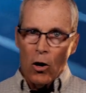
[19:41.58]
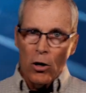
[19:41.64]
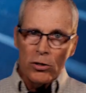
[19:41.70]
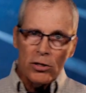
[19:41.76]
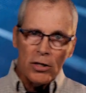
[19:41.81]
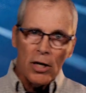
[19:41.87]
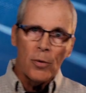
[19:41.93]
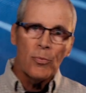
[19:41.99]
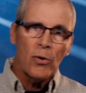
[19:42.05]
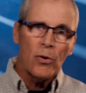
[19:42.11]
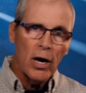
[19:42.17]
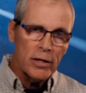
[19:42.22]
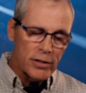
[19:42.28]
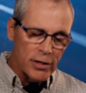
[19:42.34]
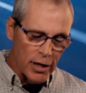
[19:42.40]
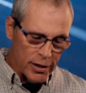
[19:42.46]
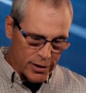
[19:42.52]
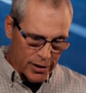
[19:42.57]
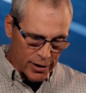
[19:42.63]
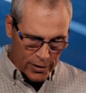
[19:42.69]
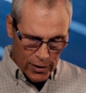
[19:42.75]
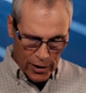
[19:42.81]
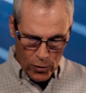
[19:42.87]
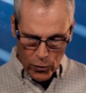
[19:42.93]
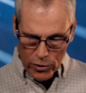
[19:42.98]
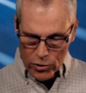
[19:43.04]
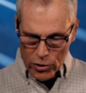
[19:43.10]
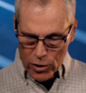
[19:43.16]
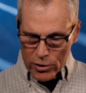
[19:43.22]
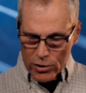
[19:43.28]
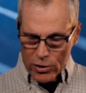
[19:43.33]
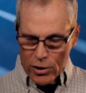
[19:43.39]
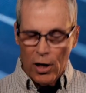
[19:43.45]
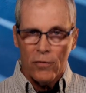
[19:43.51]
On-site processing, like we
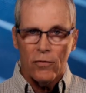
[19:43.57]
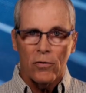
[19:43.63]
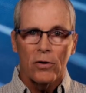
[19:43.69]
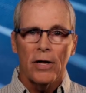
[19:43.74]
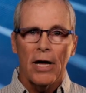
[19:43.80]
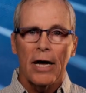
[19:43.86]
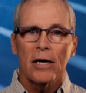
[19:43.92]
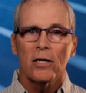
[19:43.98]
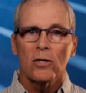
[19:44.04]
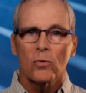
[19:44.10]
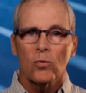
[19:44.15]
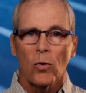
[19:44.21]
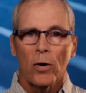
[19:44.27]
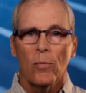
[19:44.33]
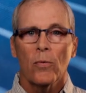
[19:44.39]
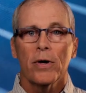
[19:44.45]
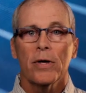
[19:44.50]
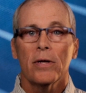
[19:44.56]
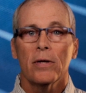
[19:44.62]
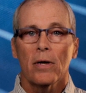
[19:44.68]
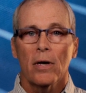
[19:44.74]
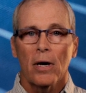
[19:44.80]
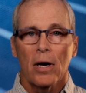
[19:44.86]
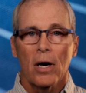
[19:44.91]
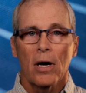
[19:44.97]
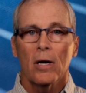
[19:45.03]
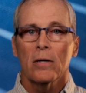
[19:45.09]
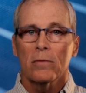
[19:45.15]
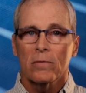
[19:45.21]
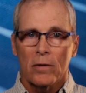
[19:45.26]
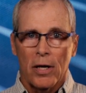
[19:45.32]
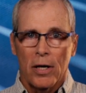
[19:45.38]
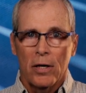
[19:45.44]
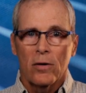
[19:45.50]
just covered, that is when we
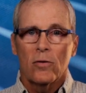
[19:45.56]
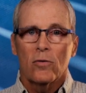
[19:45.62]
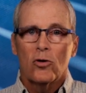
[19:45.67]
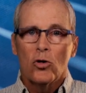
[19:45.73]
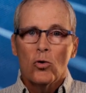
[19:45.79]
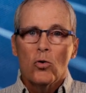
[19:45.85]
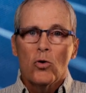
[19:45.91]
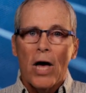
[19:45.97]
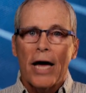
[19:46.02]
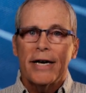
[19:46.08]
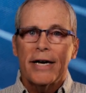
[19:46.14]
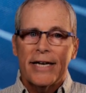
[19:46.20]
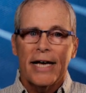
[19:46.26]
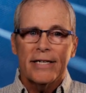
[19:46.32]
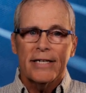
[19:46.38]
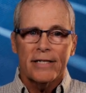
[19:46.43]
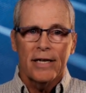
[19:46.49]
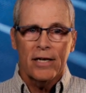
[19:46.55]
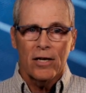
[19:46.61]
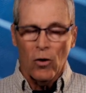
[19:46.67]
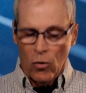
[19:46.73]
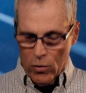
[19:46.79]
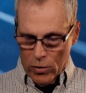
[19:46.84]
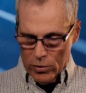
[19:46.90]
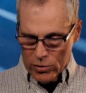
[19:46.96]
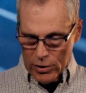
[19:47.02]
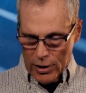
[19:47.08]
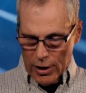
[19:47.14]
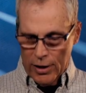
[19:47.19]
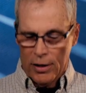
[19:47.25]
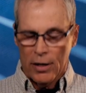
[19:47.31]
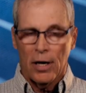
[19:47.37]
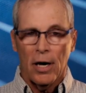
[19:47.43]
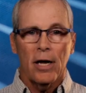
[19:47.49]
can do that testing
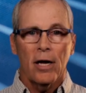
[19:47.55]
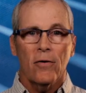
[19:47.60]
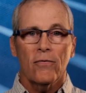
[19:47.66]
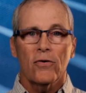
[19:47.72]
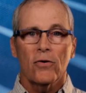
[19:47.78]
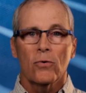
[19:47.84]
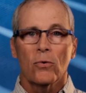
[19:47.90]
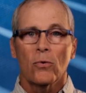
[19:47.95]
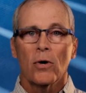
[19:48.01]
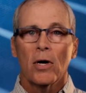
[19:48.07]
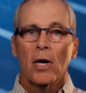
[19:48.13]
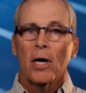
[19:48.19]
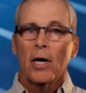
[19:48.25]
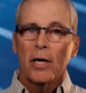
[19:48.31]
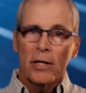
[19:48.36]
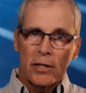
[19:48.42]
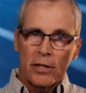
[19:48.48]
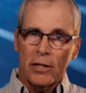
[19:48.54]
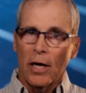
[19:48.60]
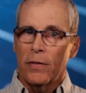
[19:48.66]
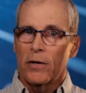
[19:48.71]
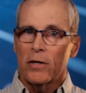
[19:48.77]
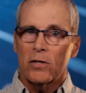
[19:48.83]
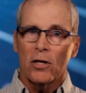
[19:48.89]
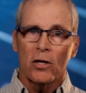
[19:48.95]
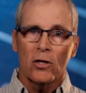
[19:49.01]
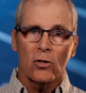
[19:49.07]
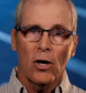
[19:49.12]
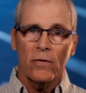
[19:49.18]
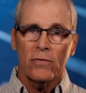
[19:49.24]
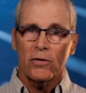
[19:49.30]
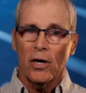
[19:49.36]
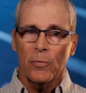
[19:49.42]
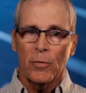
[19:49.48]
on-site and not have to send these things
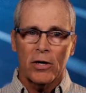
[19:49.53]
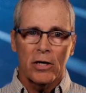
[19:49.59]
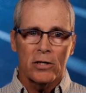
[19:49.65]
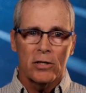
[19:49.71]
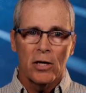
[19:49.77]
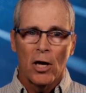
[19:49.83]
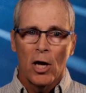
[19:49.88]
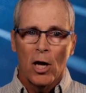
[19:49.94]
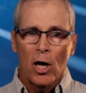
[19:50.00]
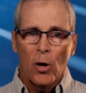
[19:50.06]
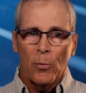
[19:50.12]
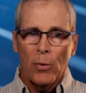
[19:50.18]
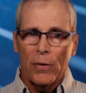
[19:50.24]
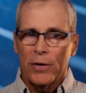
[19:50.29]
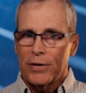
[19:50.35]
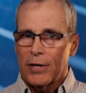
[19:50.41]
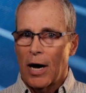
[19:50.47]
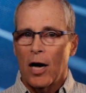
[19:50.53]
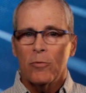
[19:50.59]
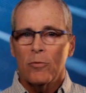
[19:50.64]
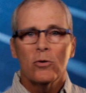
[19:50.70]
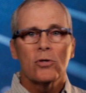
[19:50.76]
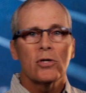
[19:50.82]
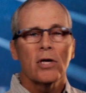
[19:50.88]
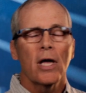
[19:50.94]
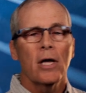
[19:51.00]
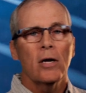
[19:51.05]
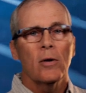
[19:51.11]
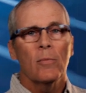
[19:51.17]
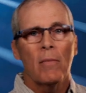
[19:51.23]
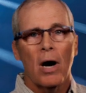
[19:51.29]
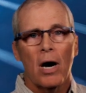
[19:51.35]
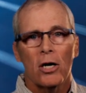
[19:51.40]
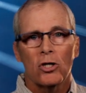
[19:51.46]
off-site. Because by the time you
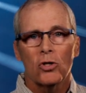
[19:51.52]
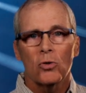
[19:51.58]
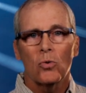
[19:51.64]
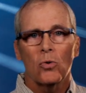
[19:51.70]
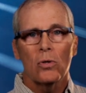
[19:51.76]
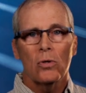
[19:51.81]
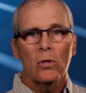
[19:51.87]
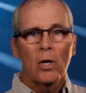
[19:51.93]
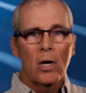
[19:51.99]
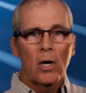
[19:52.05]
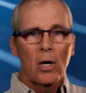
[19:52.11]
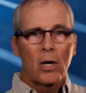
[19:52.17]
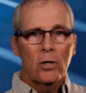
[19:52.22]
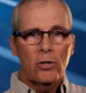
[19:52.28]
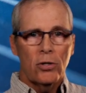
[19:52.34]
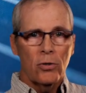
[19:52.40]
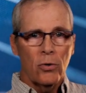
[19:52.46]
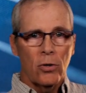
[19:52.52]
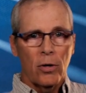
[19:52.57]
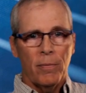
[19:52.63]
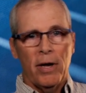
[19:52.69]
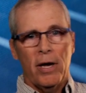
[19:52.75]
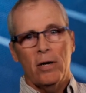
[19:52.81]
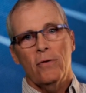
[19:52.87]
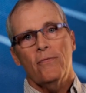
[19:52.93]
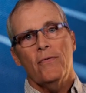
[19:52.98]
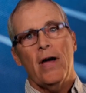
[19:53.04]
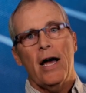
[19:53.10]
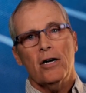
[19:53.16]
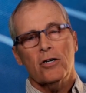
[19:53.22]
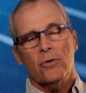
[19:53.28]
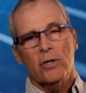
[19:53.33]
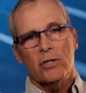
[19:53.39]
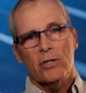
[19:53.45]
send a module to a
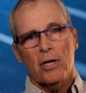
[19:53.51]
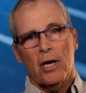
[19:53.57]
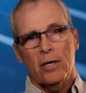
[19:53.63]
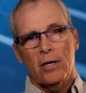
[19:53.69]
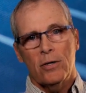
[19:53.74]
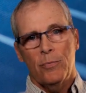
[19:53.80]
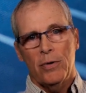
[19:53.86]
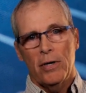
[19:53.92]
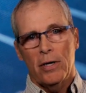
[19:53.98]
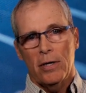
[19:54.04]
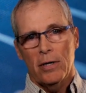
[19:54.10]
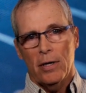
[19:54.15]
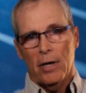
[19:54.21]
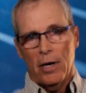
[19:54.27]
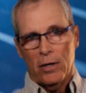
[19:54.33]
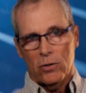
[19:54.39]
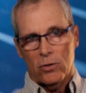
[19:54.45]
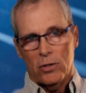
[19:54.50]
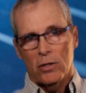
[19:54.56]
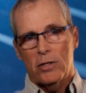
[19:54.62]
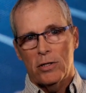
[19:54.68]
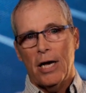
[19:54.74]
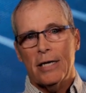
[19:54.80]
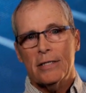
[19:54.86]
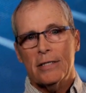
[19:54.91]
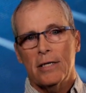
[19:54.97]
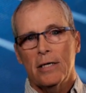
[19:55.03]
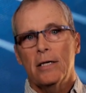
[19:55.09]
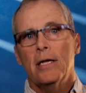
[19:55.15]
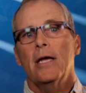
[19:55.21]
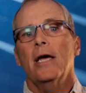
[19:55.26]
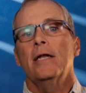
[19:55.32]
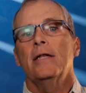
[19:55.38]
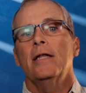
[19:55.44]
manufacturing site to be LCD
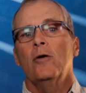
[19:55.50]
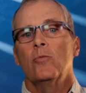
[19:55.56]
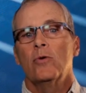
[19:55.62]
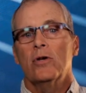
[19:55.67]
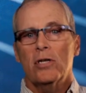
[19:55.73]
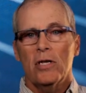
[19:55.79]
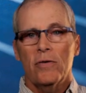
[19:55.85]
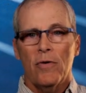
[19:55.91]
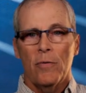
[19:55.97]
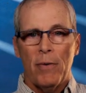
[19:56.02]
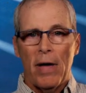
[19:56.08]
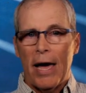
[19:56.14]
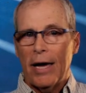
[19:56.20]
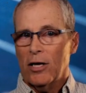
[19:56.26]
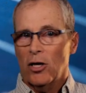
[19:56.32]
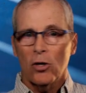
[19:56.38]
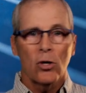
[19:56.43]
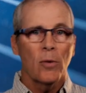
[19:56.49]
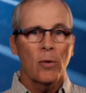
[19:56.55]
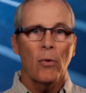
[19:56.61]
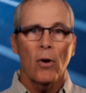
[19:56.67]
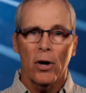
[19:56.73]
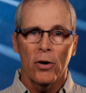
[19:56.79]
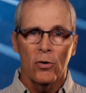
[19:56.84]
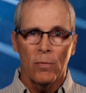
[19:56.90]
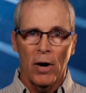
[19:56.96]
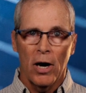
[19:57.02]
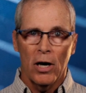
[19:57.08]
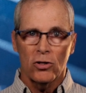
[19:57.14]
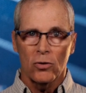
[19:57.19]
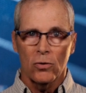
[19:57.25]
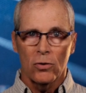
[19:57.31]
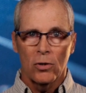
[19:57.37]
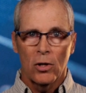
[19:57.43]
tested and then receive it back, you could have bought a new
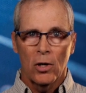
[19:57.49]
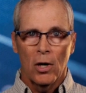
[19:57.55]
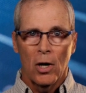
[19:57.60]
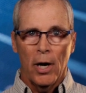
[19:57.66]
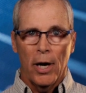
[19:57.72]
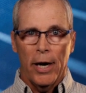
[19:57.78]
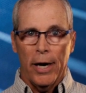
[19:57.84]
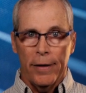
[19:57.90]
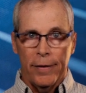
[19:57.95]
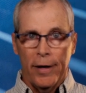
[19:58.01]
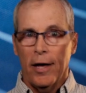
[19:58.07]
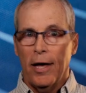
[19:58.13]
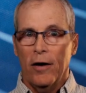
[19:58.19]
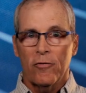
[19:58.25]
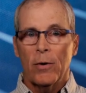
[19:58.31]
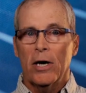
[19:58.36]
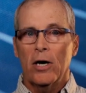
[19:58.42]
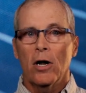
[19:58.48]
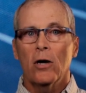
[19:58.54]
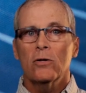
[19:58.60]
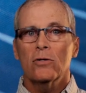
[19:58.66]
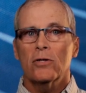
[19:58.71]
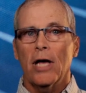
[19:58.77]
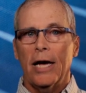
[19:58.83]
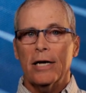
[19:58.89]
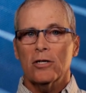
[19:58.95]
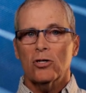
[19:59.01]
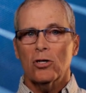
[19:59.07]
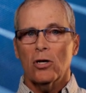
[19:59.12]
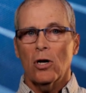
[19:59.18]
module. And everybody knows that.